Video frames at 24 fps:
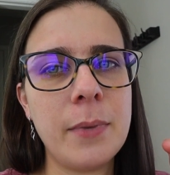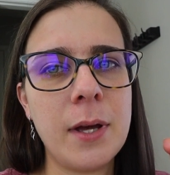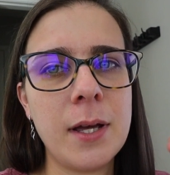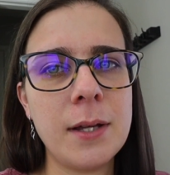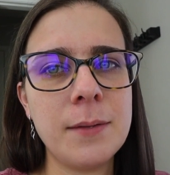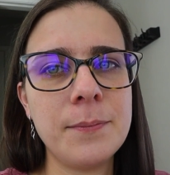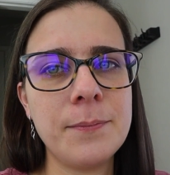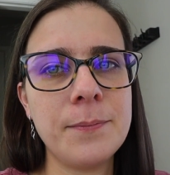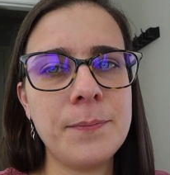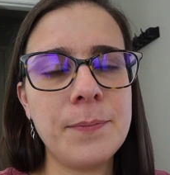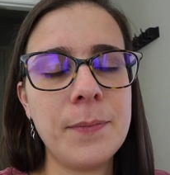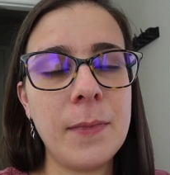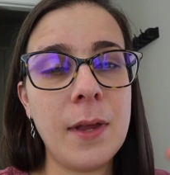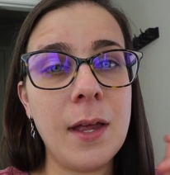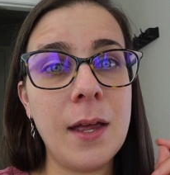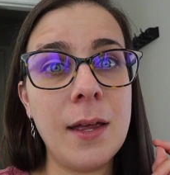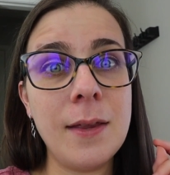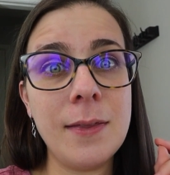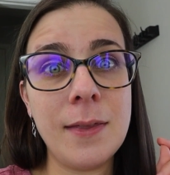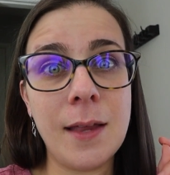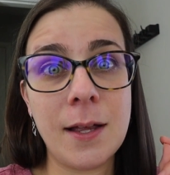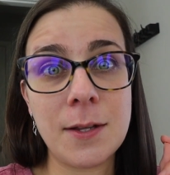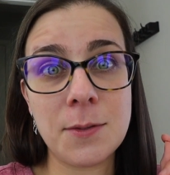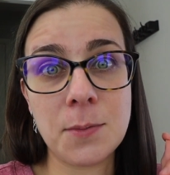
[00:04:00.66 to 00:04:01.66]
but
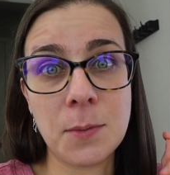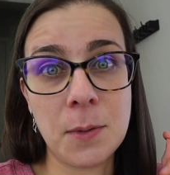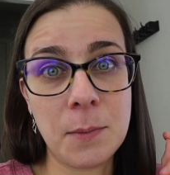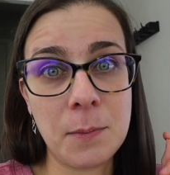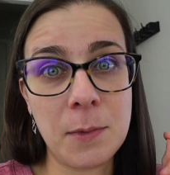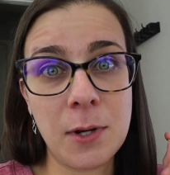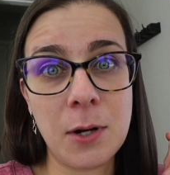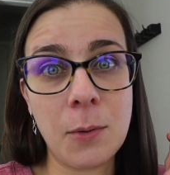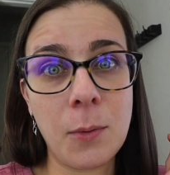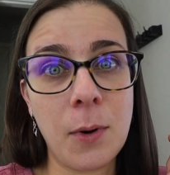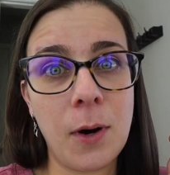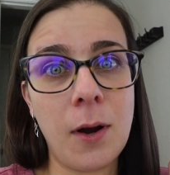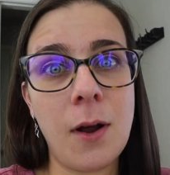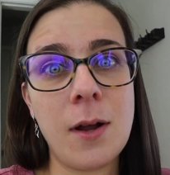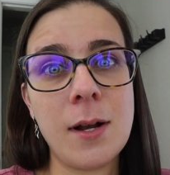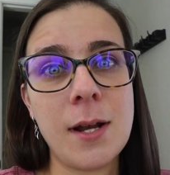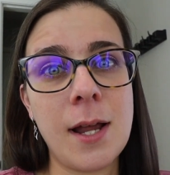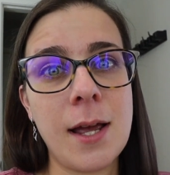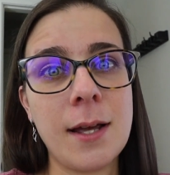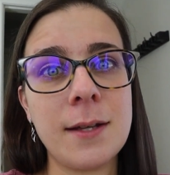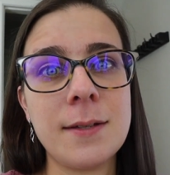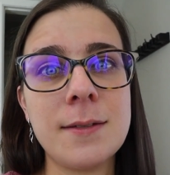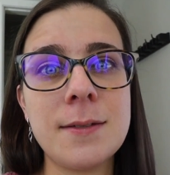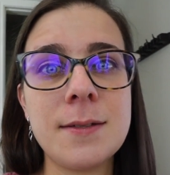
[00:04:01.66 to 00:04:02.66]
that's what I'm gonna work on
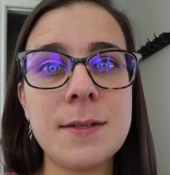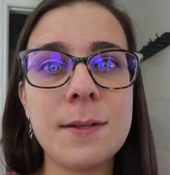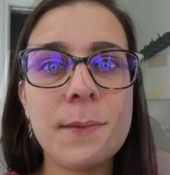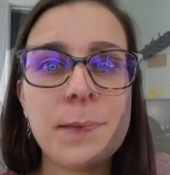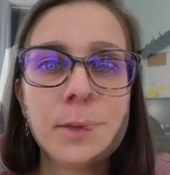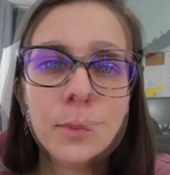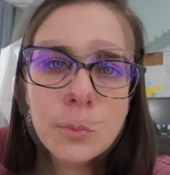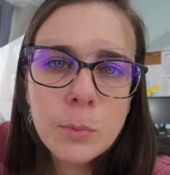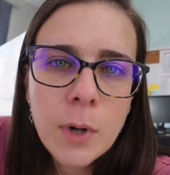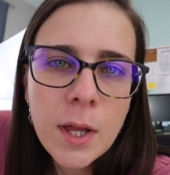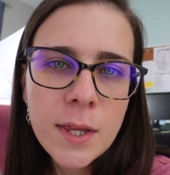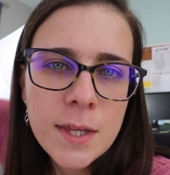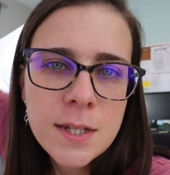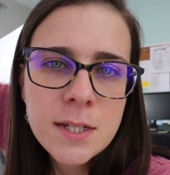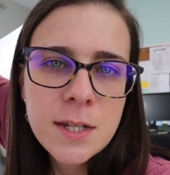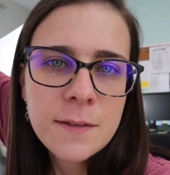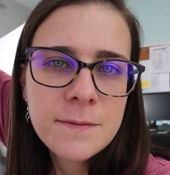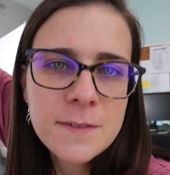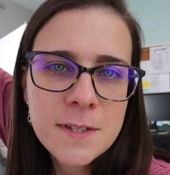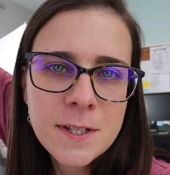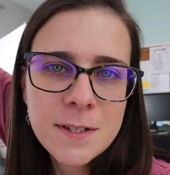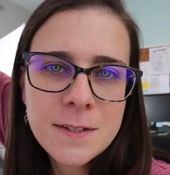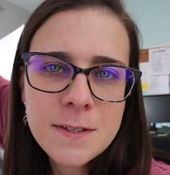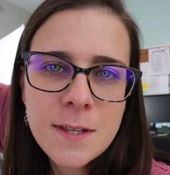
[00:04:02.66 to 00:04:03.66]
next.
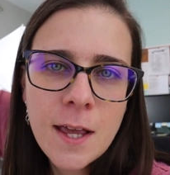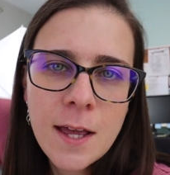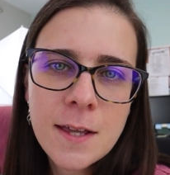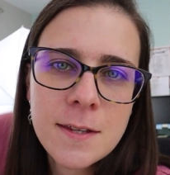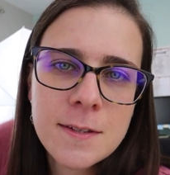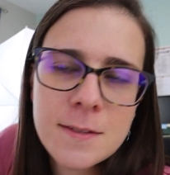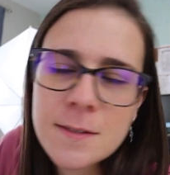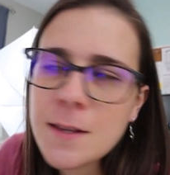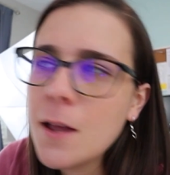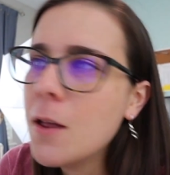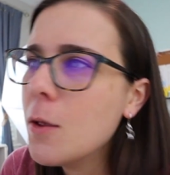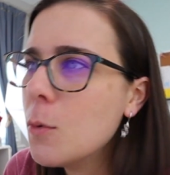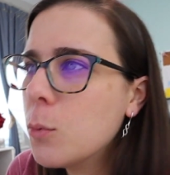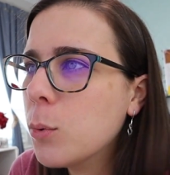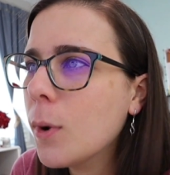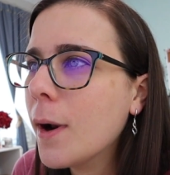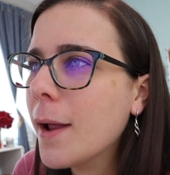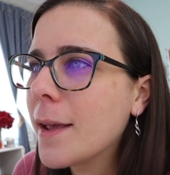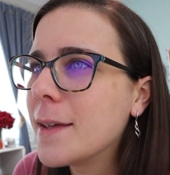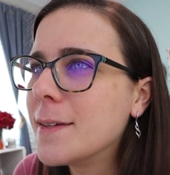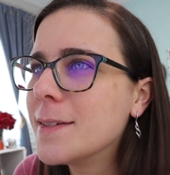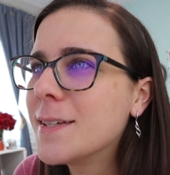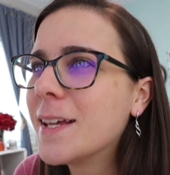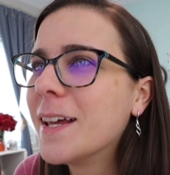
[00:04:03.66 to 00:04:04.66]
Relative success, all
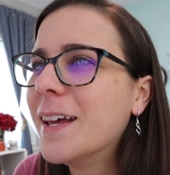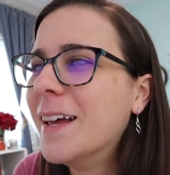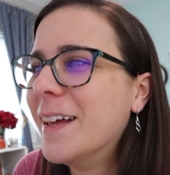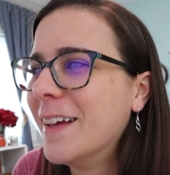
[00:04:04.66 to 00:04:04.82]
right.